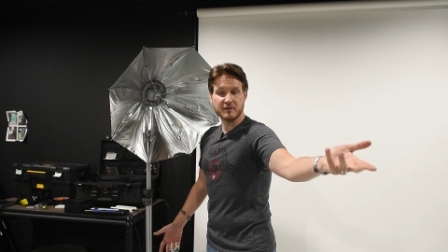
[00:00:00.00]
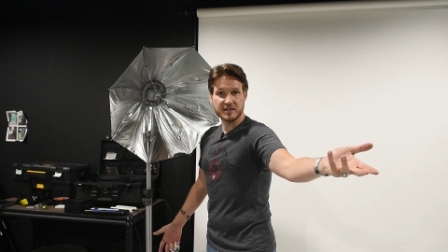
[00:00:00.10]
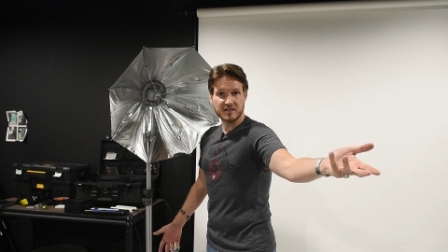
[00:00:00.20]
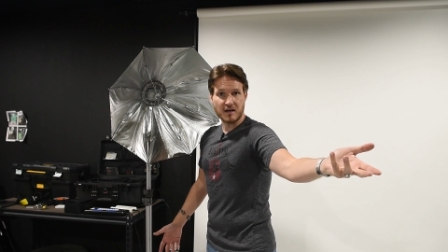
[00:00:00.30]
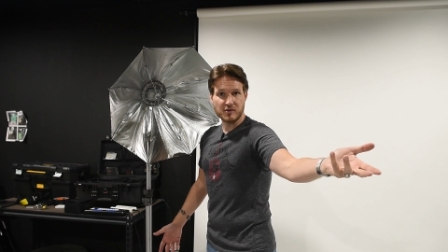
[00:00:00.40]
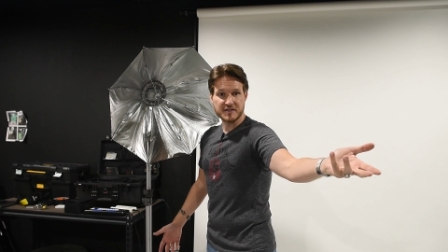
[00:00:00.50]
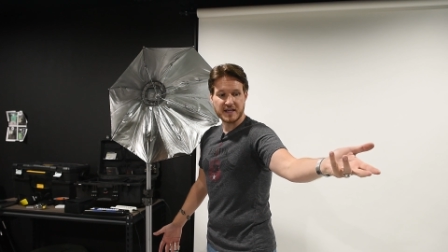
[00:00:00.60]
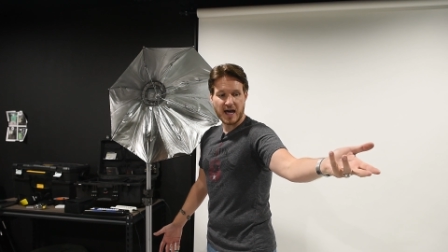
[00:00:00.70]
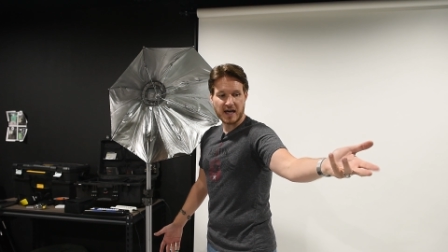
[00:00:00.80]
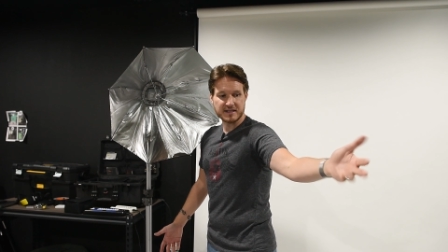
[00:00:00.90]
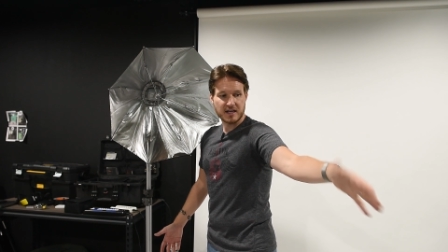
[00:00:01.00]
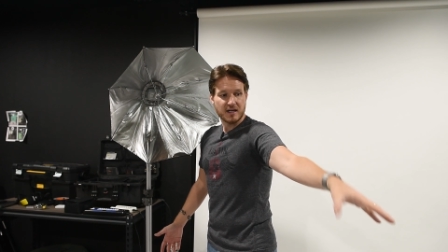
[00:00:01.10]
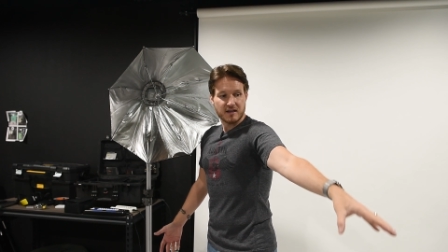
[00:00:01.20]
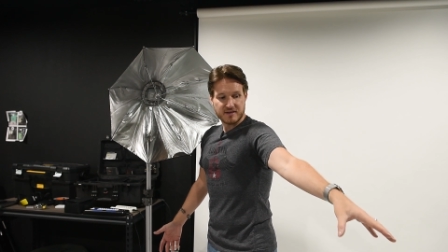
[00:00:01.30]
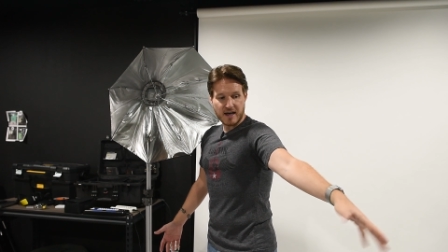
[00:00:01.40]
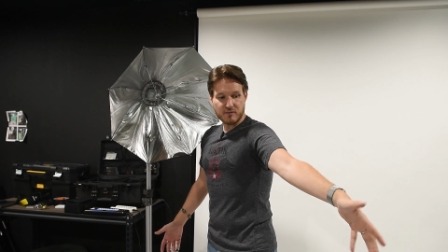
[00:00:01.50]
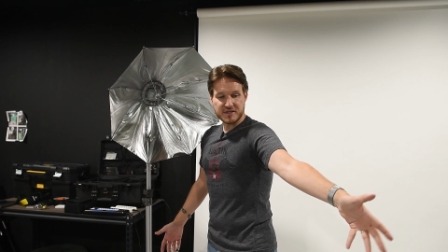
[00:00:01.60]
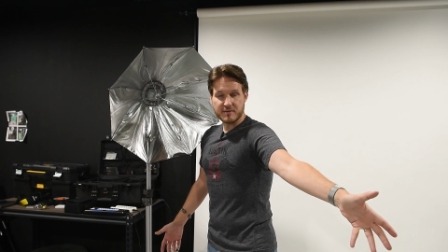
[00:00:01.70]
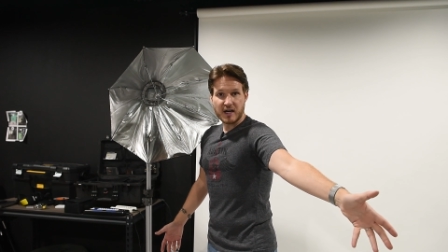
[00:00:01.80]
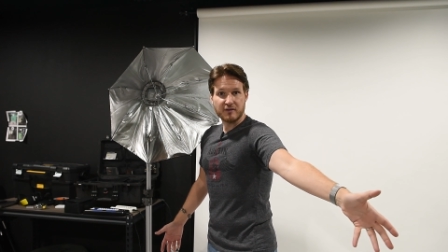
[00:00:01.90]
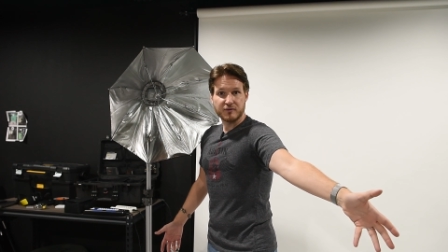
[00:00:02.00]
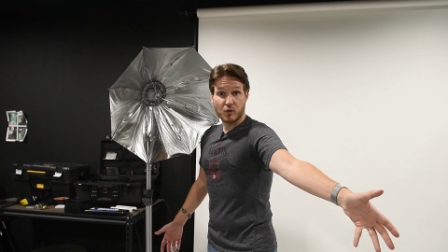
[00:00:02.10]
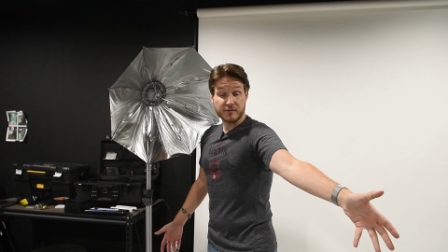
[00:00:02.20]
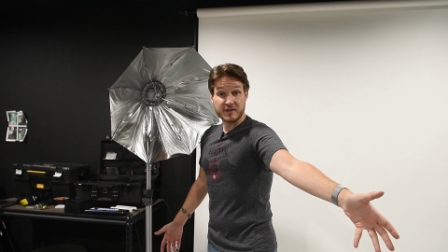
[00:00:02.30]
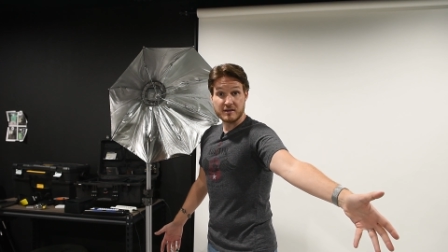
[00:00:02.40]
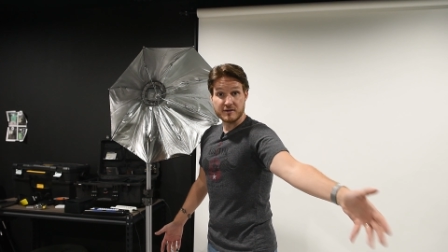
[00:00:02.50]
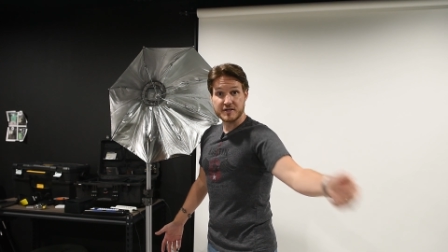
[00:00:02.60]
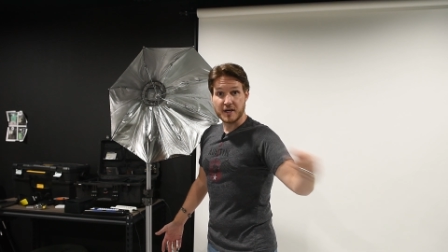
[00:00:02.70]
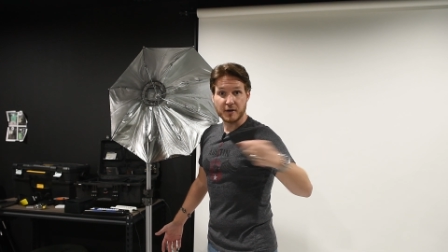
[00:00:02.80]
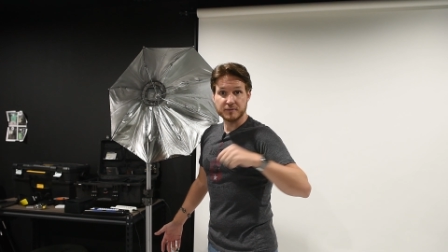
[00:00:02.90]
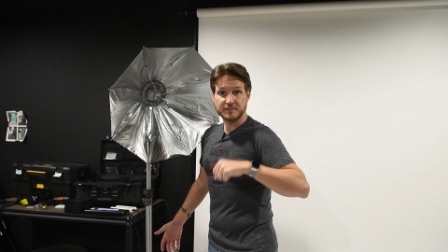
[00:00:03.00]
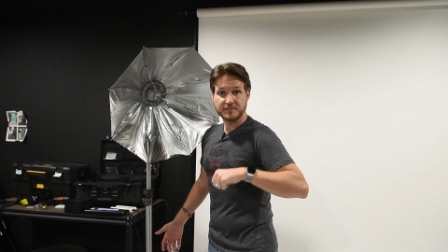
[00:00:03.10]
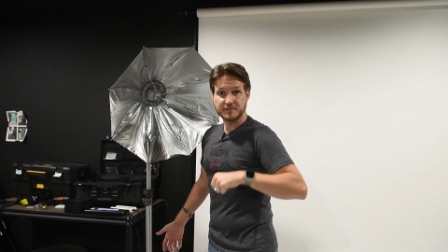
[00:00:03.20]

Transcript: so it doubles that. That one's about four feet or so.